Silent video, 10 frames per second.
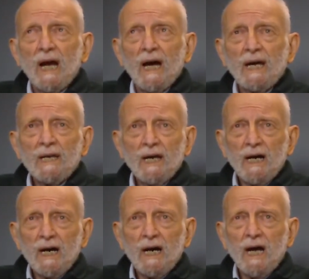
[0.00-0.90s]

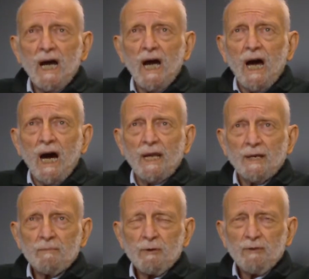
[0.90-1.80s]
a
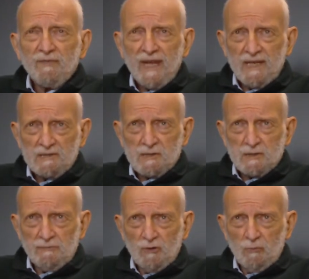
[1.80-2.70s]
number of cases
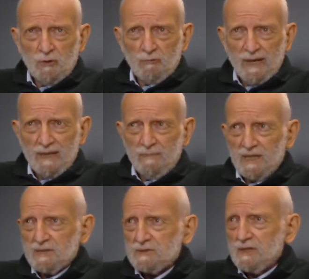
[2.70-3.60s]
of human
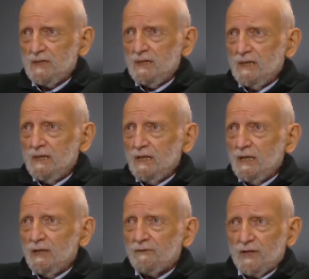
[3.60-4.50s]
rabies
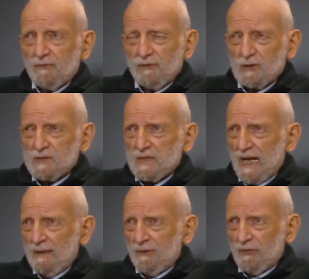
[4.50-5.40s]
for the first
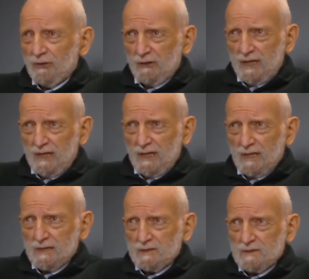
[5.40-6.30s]
time in 30
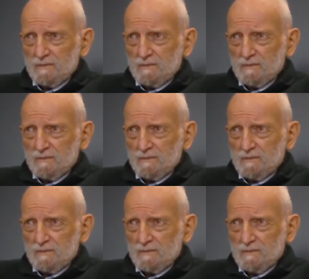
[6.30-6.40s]
years.